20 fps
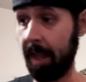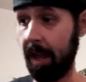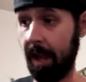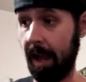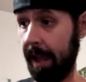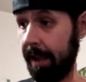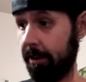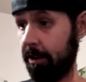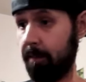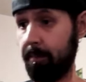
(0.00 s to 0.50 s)

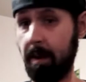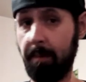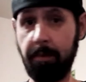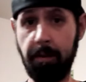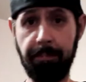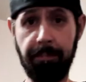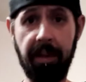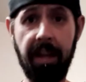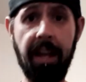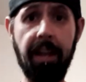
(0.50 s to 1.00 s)
I can remember
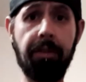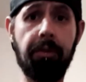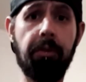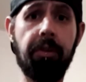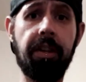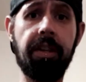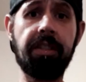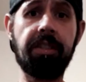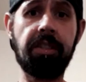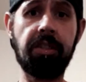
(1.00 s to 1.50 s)
playing through
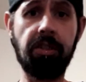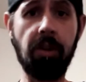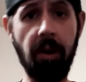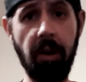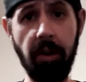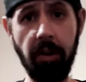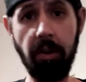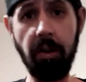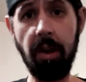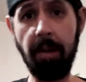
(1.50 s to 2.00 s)
this
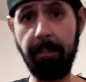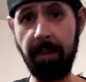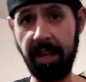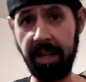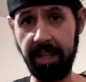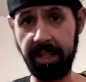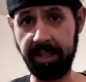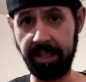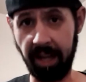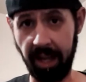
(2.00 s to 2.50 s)
so
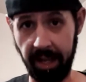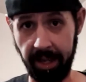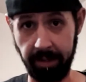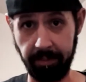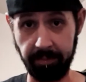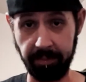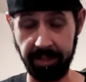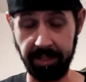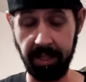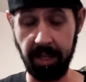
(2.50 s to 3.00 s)
many
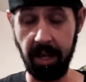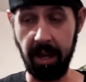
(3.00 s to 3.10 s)
times,